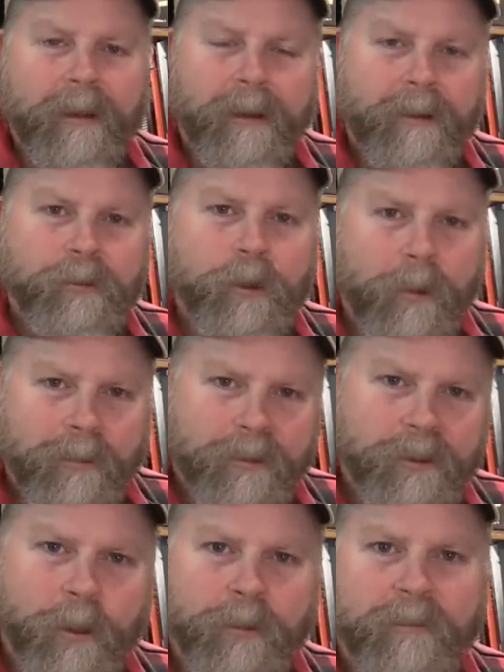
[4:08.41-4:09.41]
during
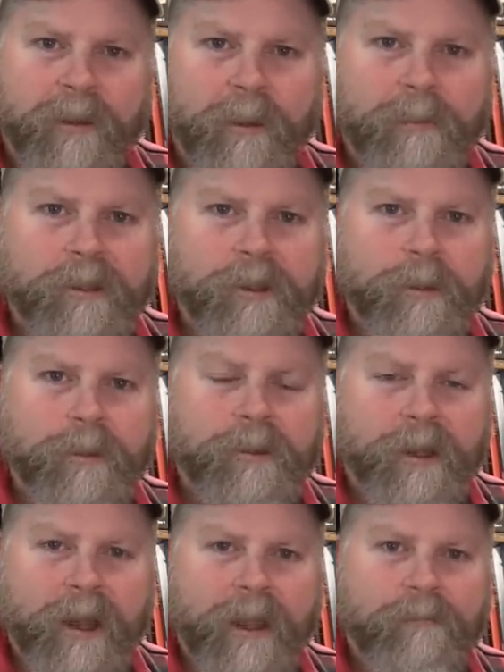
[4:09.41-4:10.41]
this load development series
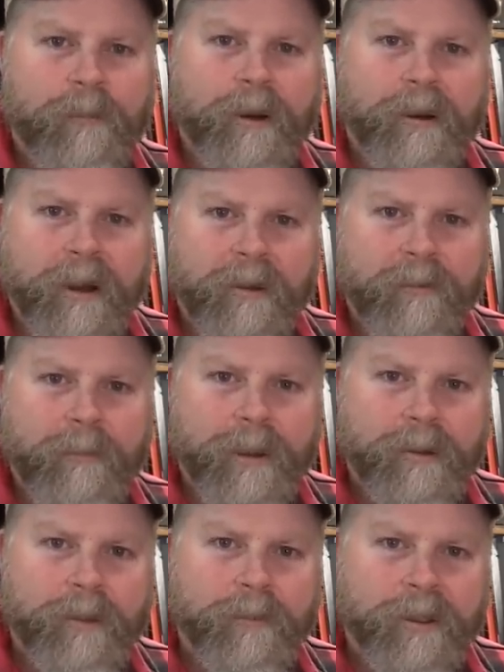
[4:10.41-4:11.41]
that I have running now for my
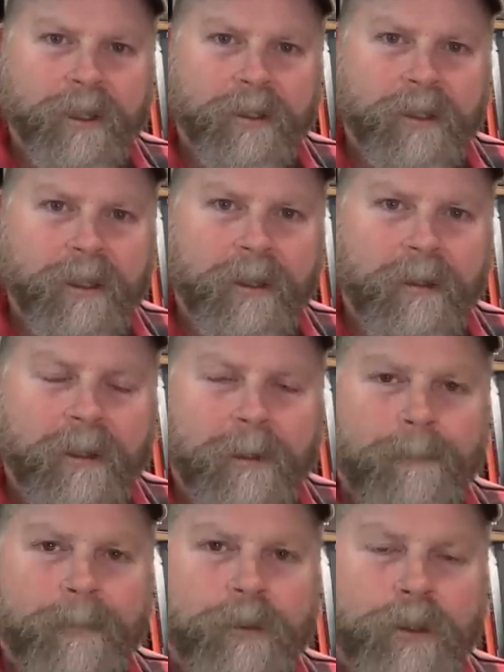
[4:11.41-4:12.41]
260
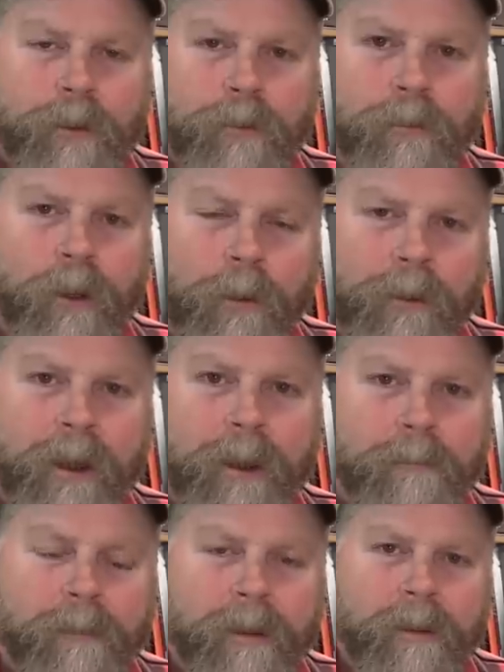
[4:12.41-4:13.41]
to load
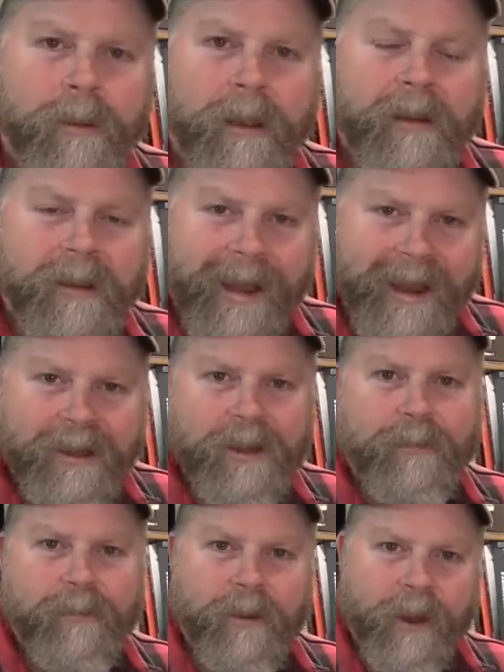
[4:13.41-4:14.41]
up 9
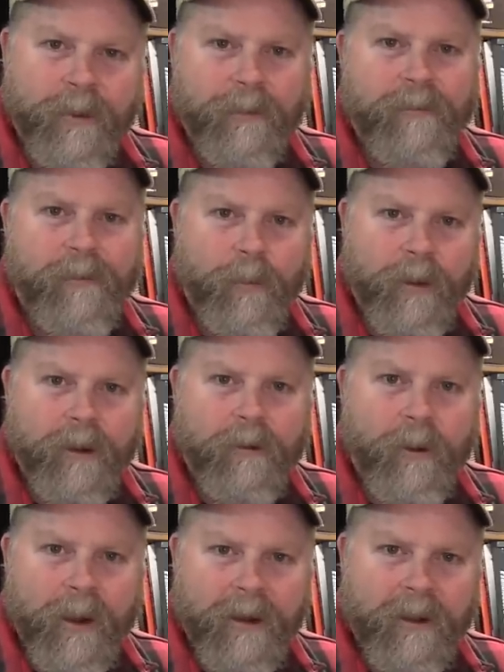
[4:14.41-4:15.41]
different 140
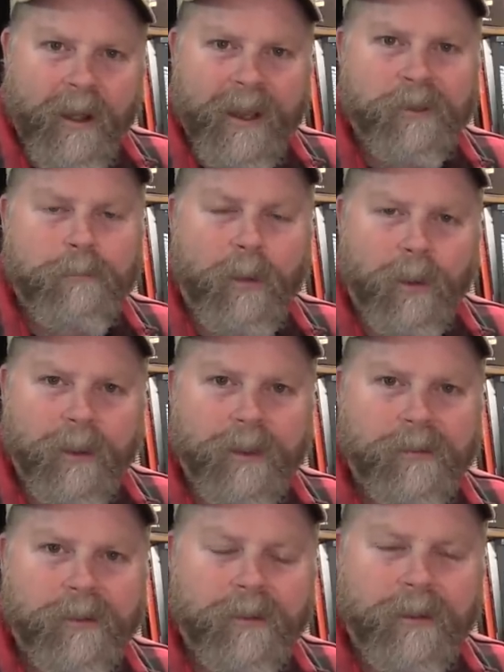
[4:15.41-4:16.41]
grain class
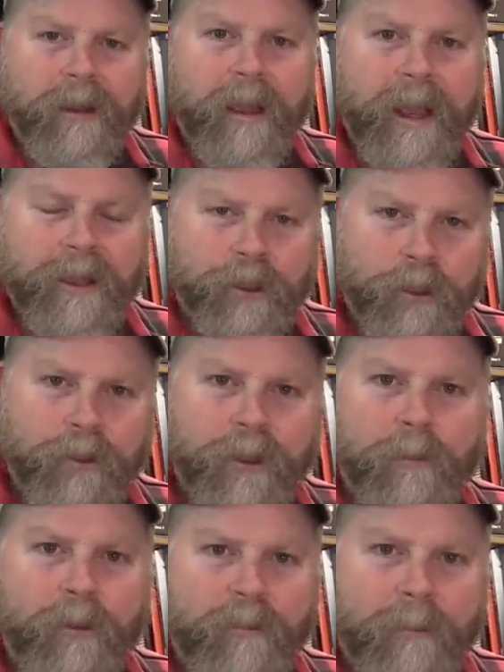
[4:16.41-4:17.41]
bullets and shoot
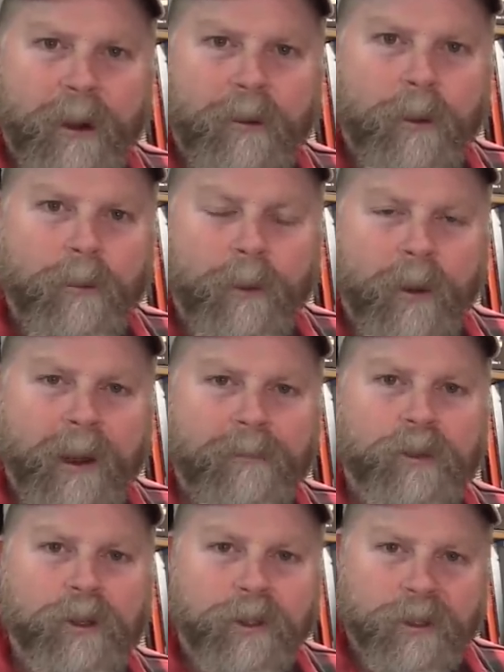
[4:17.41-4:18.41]
them over my
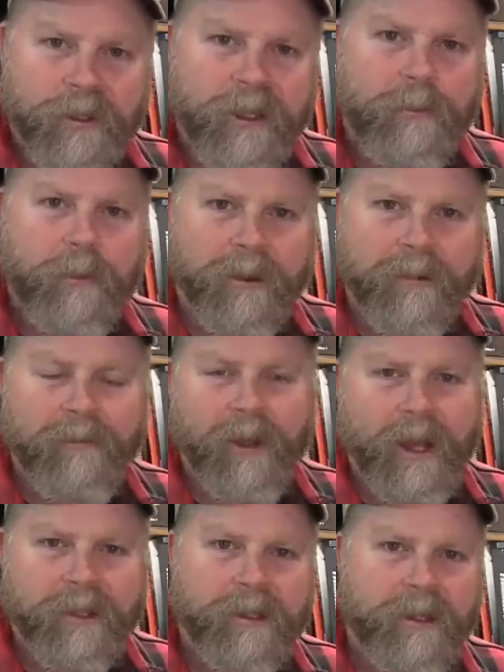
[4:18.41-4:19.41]
chronograph just to see what the
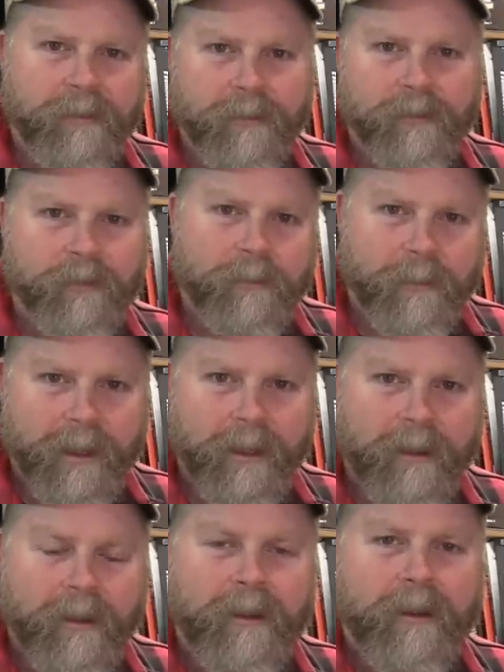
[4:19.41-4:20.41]
velocity difference would be